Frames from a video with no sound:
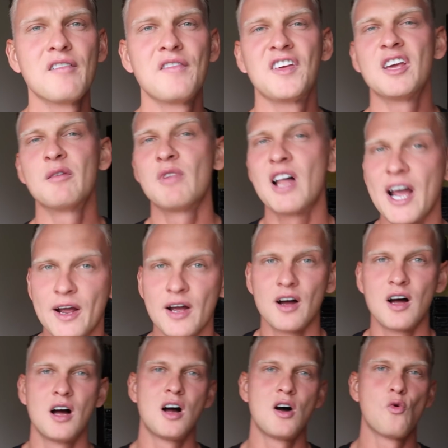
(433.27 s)
with him like
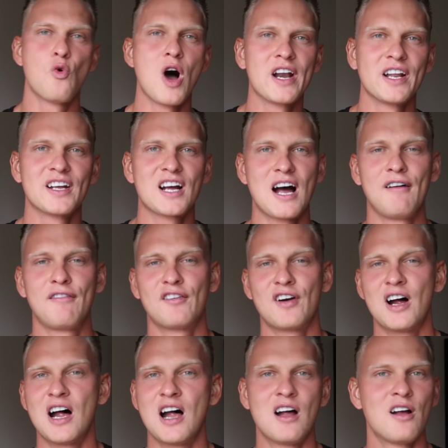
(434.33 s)

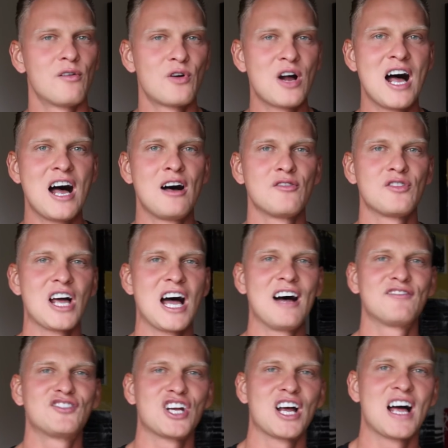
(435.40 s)
1.5 round
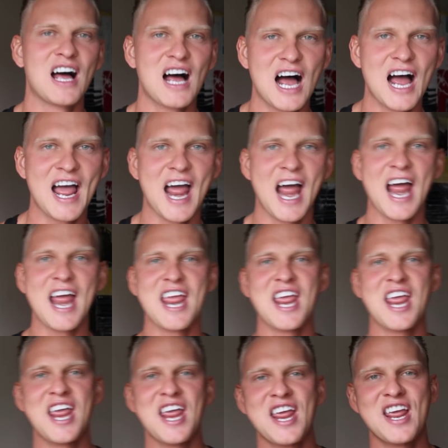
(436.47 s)
after
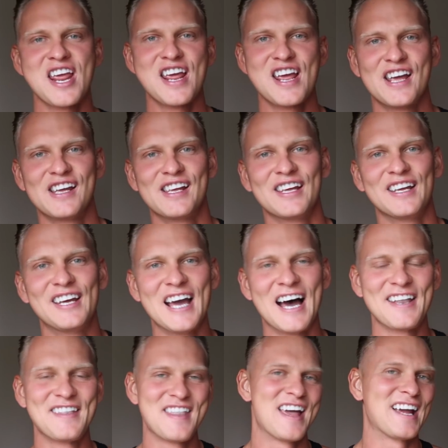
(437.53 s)
I
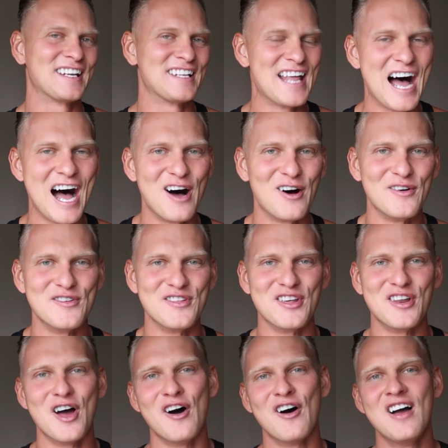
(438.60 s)
got knocked down, you
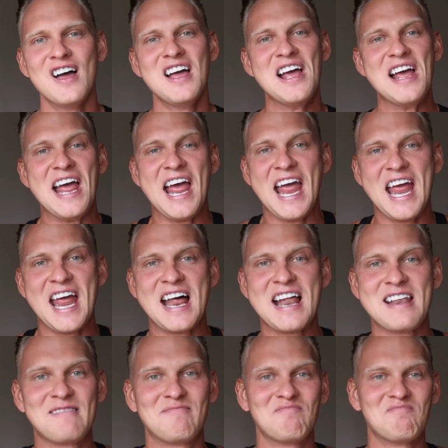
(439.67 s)
know,
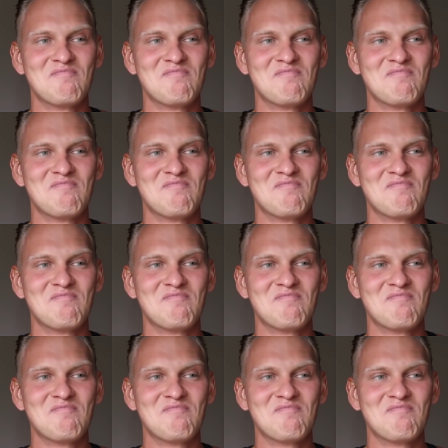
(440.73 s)
and